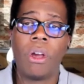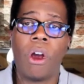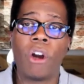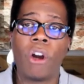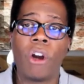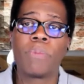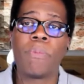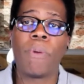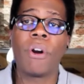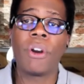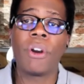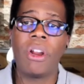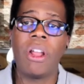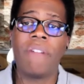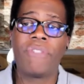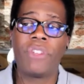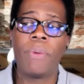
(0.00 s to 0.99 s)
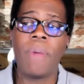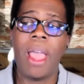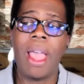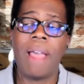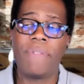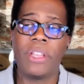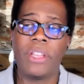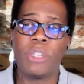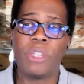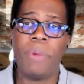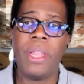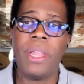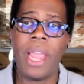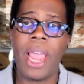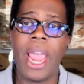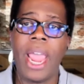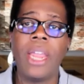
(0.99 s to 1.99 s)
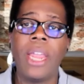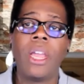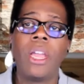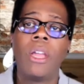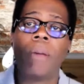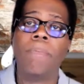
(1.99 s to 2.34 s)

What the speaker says: are smart enough to have this be a